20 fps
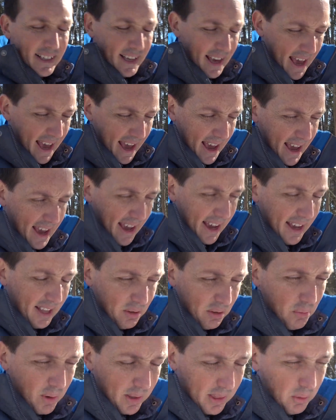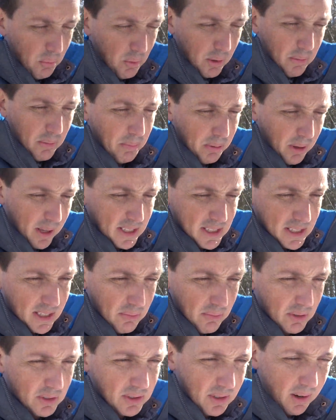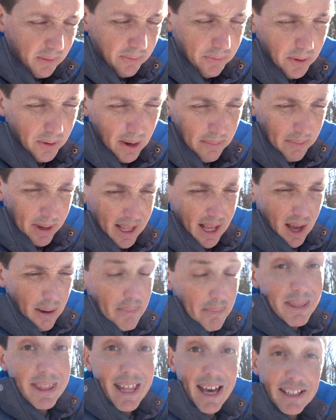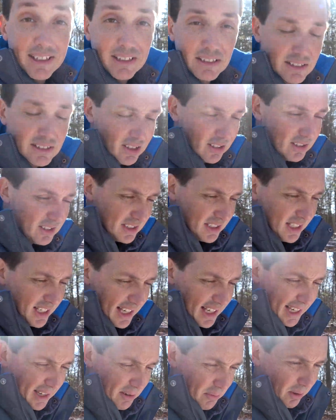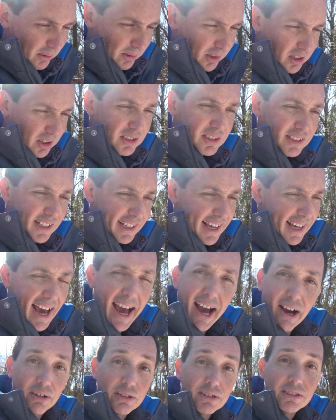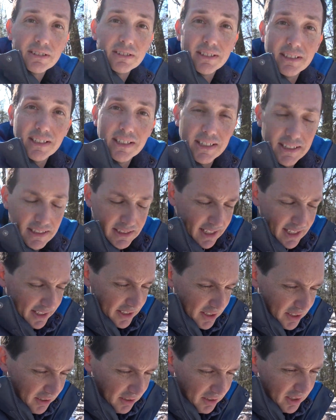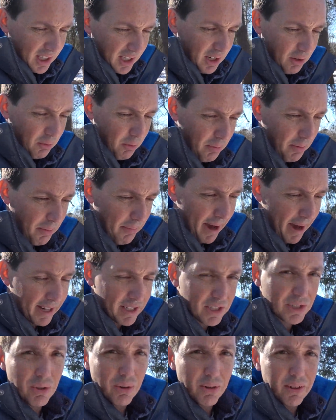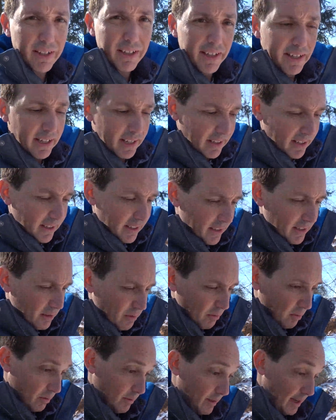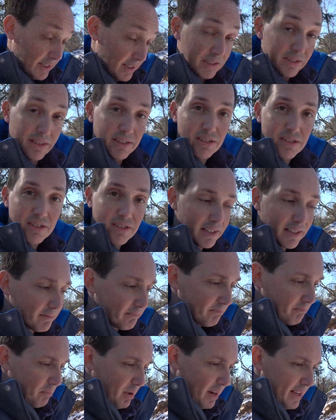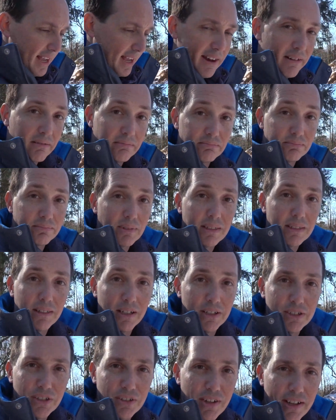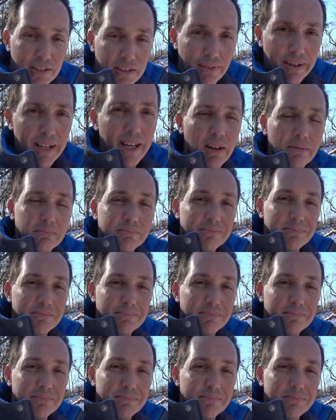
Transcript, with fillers: And when the wood replaces it, we'll start framing it up, and then you'll start seeing what looks like a house. Stay tuned. We'll be back shortly, or actually just like right now. Here's your next video.